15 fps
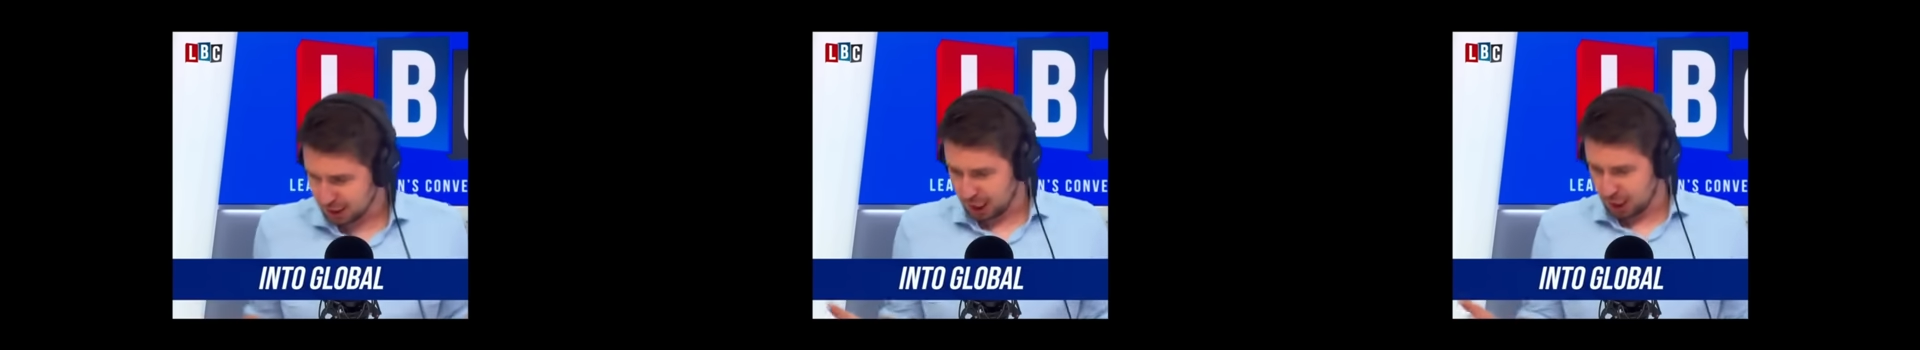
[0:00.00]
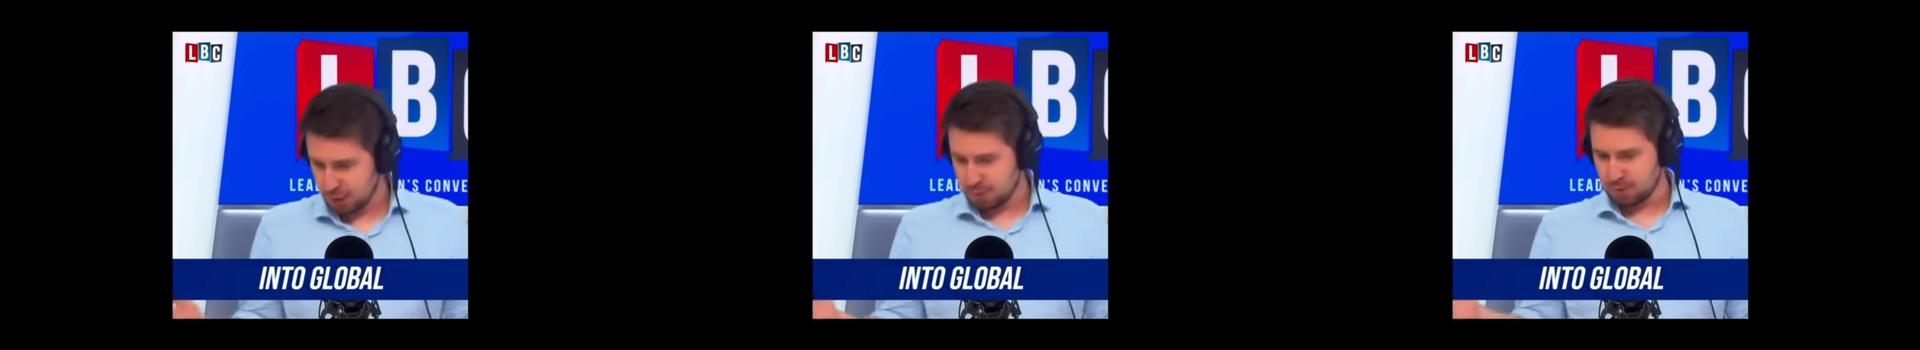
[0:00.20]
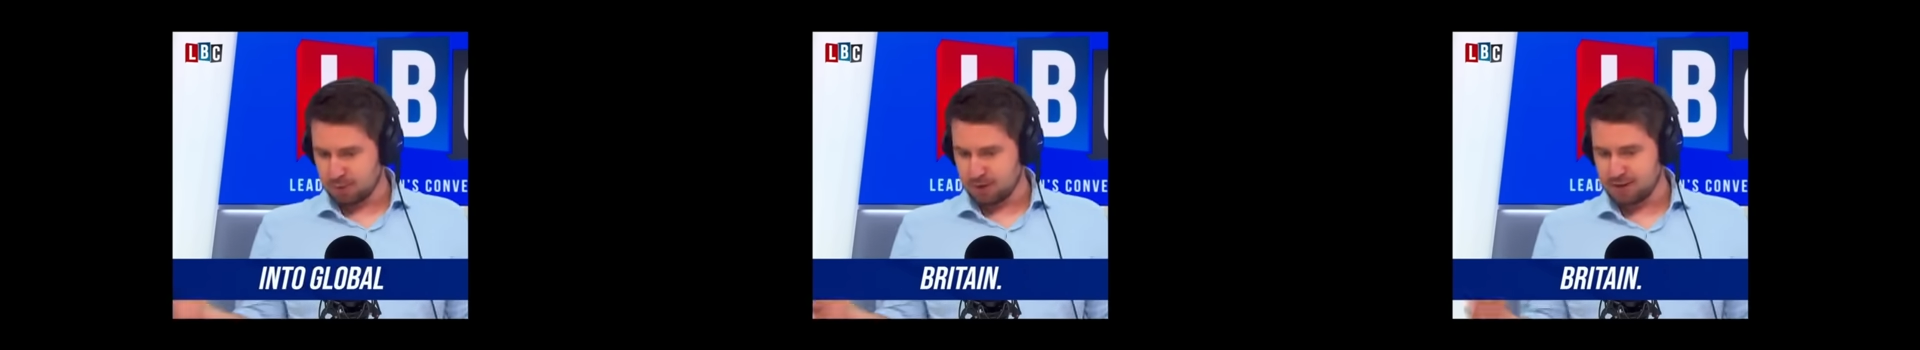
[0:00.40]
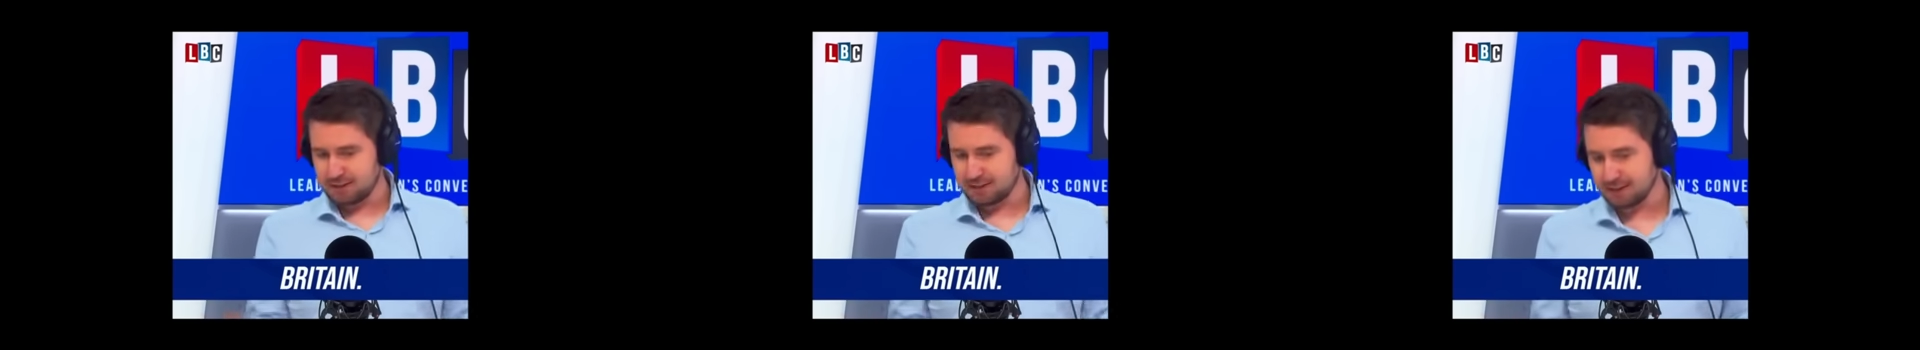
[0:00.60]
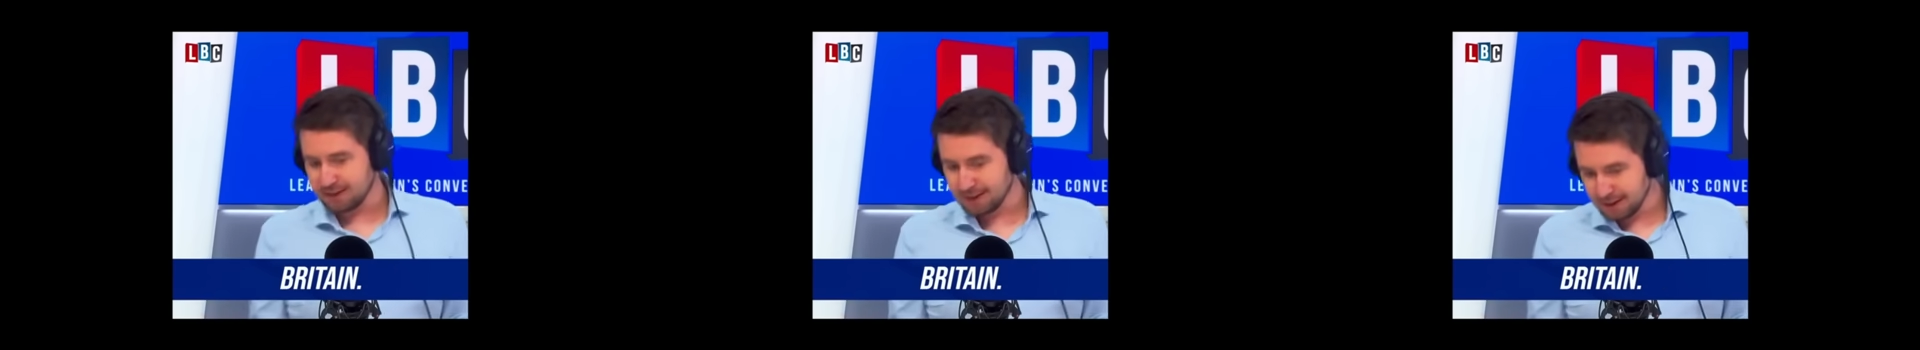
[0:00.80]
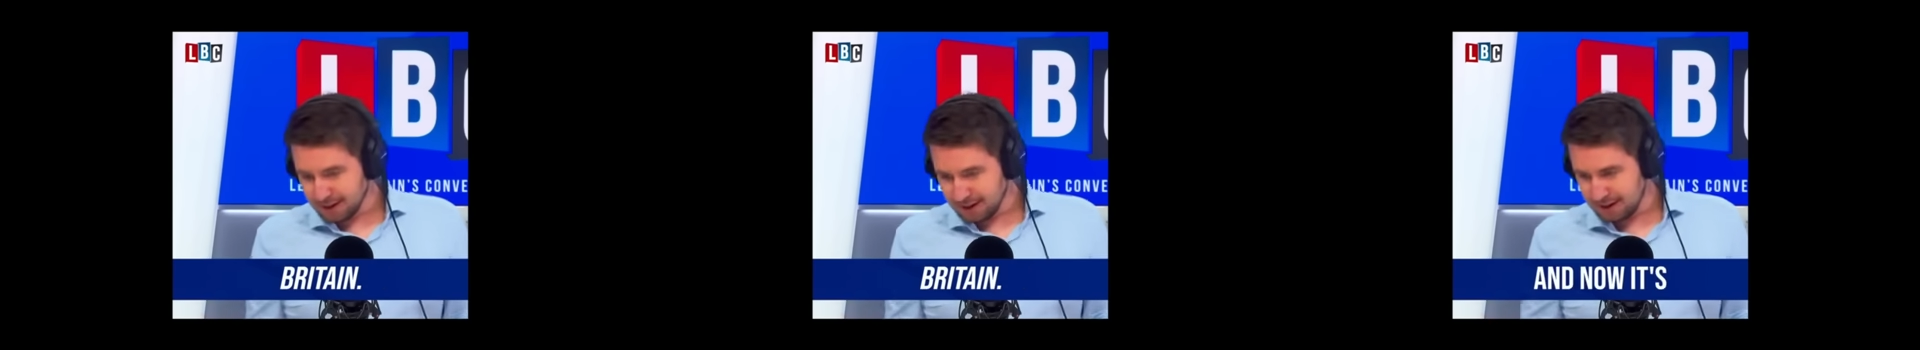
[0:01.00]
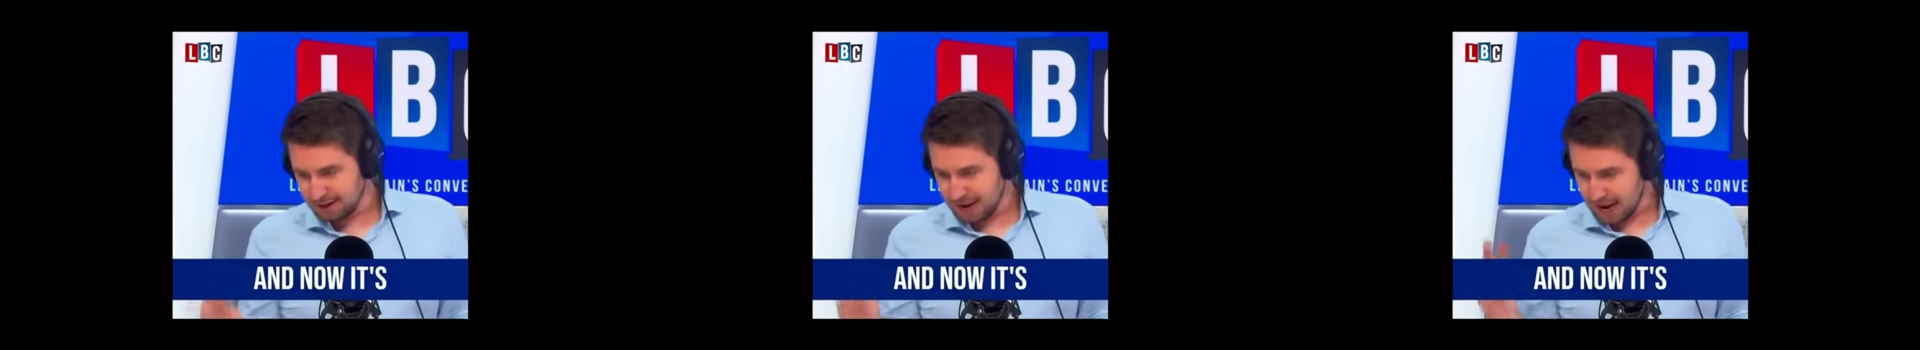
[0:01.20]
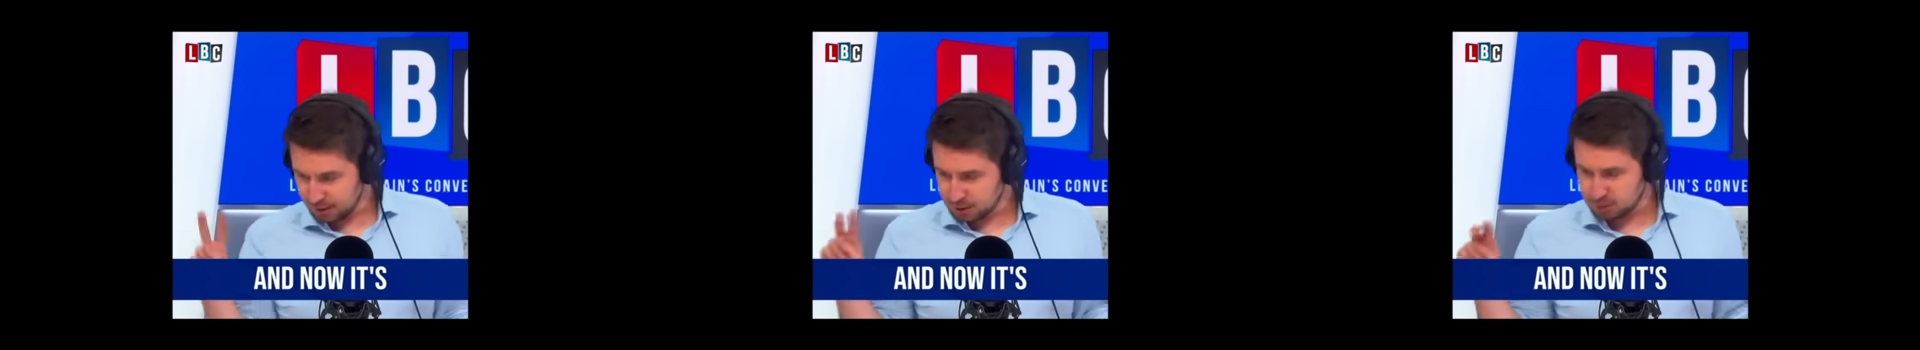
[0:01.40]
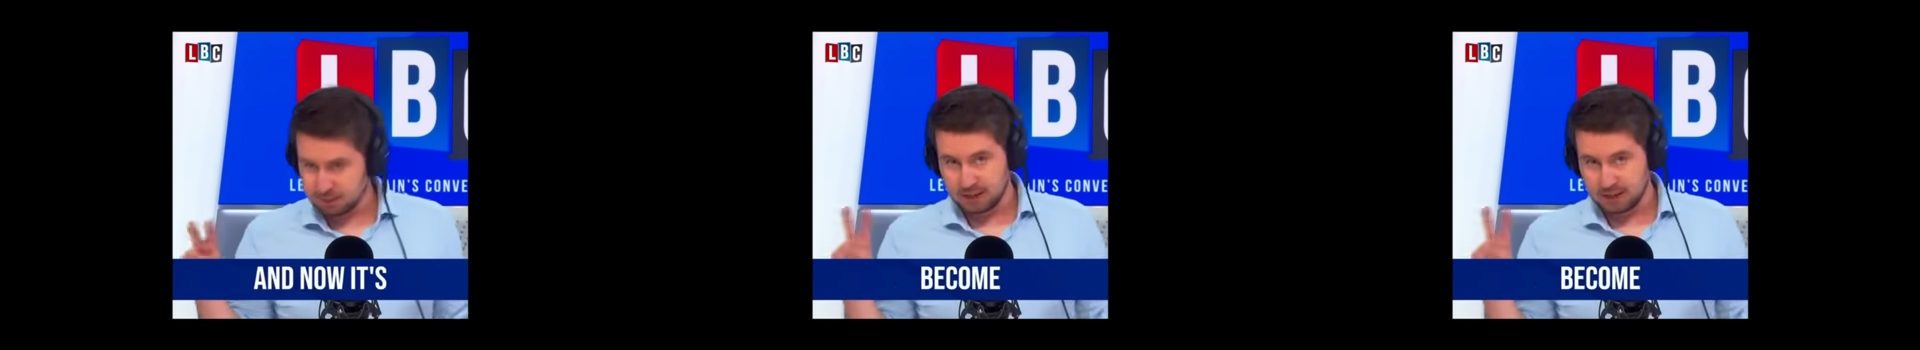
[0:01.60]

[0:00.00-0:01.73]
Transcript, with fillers: global Britain. And now it's